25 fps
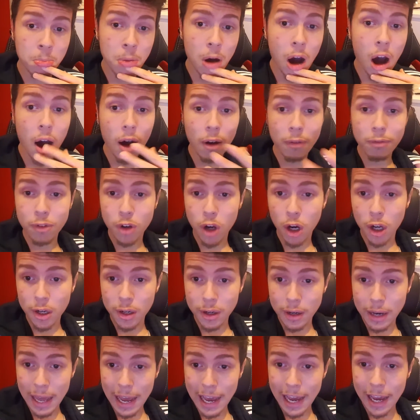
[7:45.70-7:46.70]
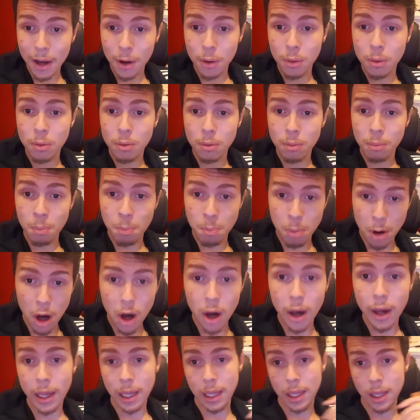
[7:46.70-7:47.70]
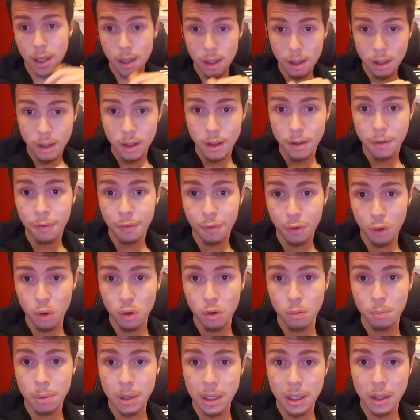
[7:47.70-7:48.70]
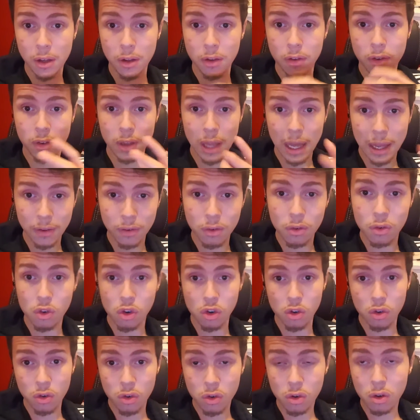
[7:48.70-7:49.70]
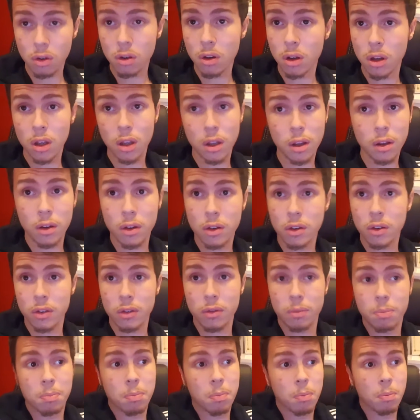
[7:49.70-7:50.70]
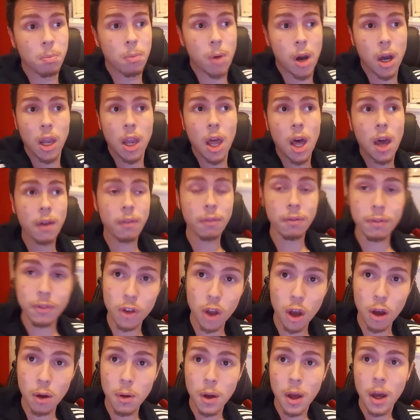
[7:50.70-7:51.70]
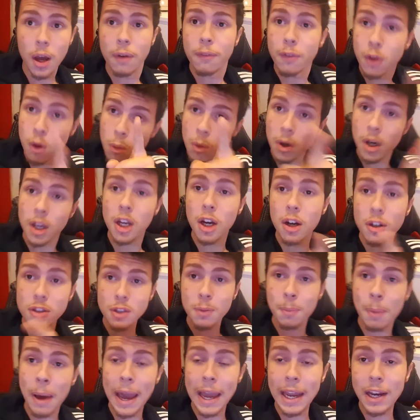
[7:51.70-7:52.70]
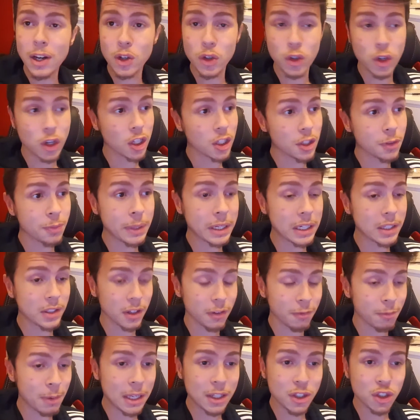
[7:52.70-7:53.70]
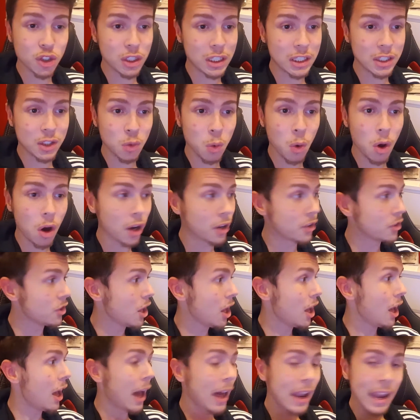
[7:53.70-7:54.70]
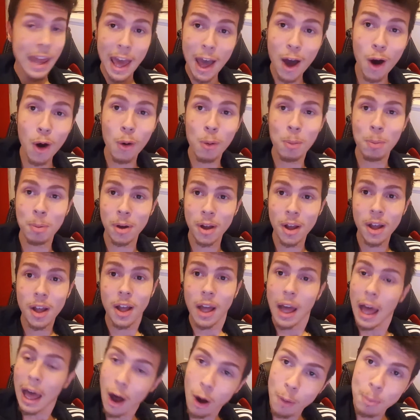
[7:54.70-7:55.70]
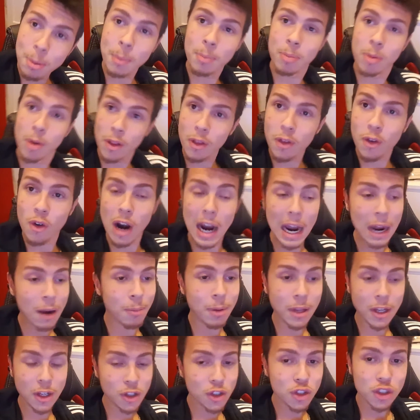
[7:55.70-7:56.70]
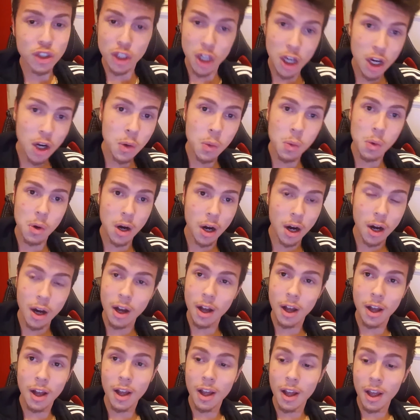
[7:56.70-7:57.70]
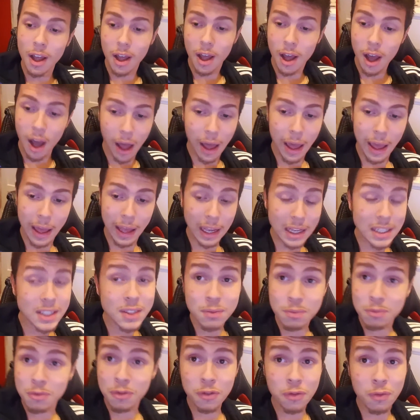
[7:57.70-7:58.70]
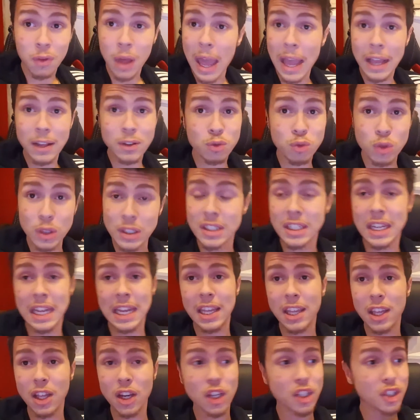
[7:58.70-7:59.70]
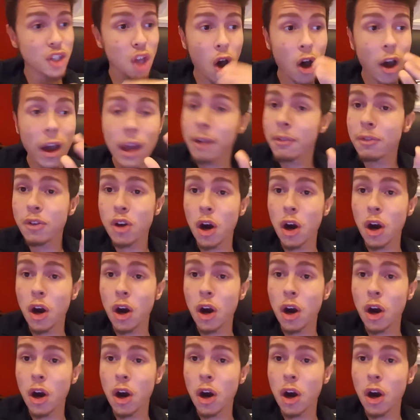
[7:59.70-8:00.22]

I've got to now buy food because that's just just my life. So if you want to go onto Patreons because I've mentioned this twice and help help a brother out because you know what it's it's ridiculous. I have